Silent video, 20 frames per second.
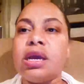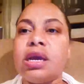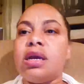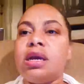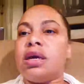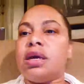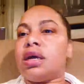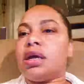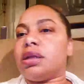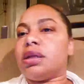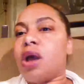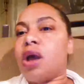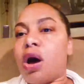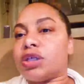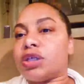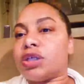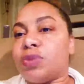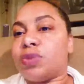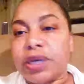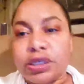lost. We
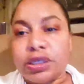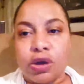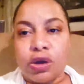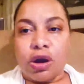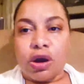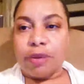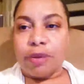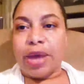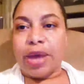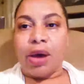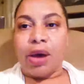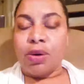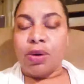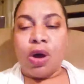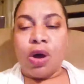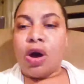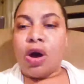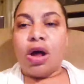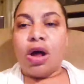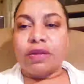could talk about
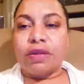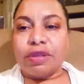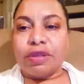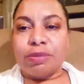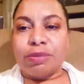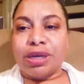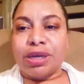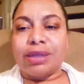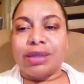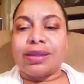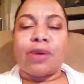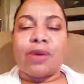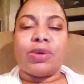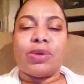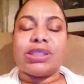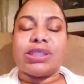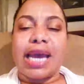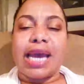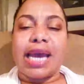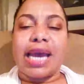all of the money that went to
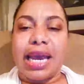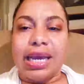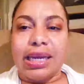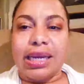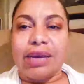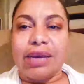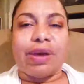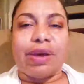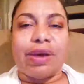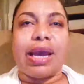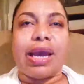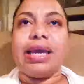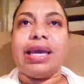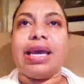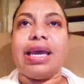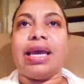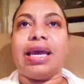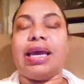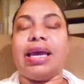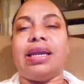Haiti, right?
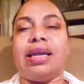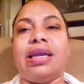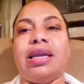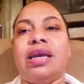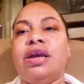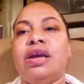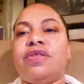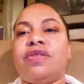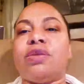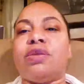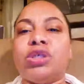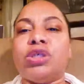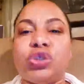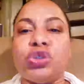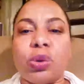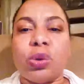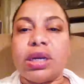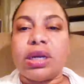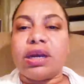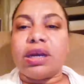And the majority
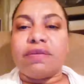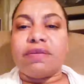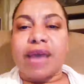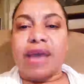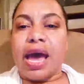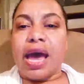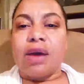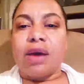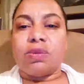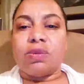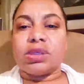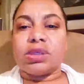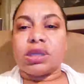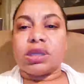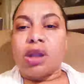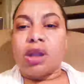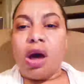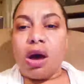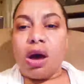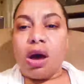of that was
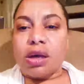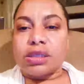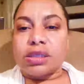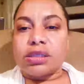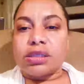lost.